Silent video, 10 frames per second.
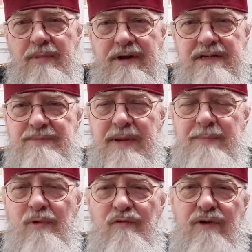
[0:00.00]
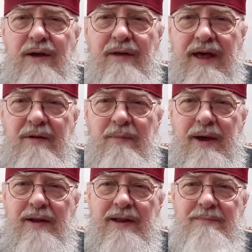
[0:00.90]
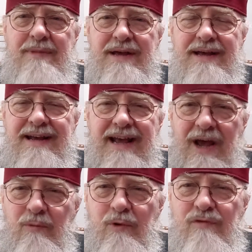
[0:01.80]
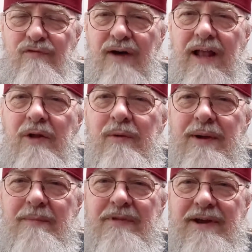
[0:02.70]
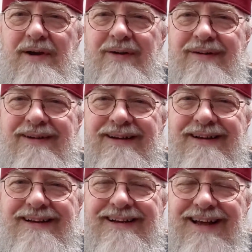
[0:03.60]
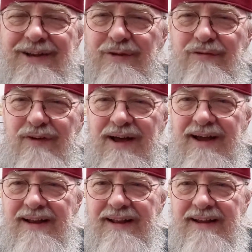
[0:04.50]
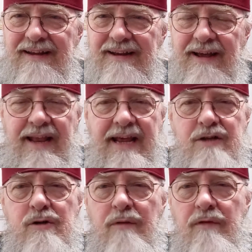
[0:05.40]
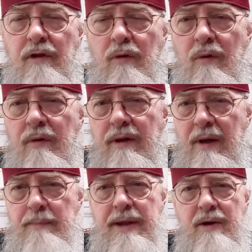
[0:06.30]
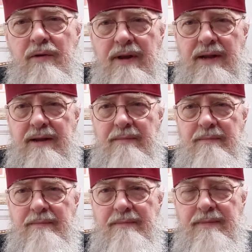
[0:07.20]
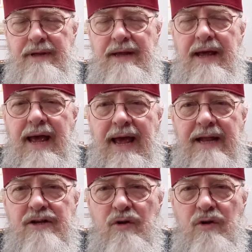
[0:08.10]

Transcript: because people found out about him and would follow him there, until finally an angel of the Lord appeared to him and